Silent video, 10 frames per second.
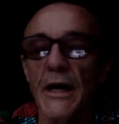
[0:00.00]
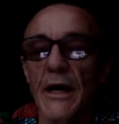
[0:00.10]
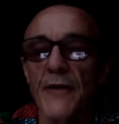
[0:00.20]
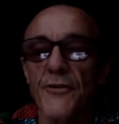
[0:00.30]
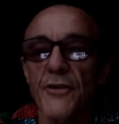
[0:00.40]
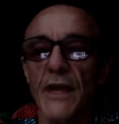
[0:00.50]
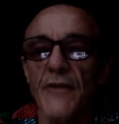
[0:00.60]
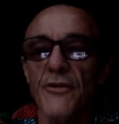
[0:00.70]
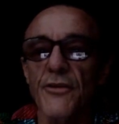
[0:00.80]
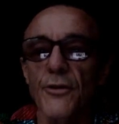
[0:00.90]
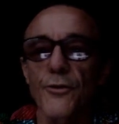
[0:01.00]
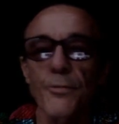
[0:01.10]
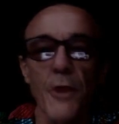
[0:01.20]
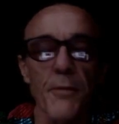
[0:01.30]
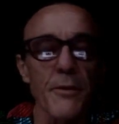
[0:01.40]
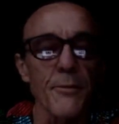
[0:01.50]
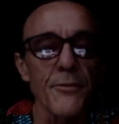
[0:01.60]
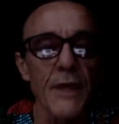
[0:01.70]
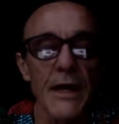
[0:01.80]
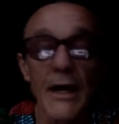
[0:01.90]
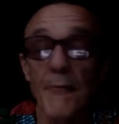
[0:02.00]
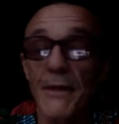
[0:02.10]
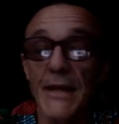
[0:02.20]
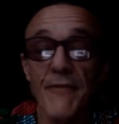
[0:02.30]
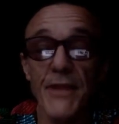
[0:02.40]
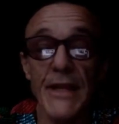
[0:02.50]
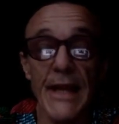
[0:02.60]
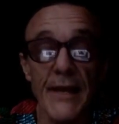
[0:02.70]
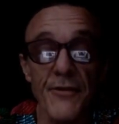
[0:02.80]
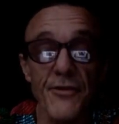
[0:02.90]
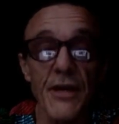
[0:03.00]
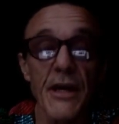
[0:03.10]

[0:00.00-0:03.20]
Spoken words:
It's created huge problems. But nevertheless,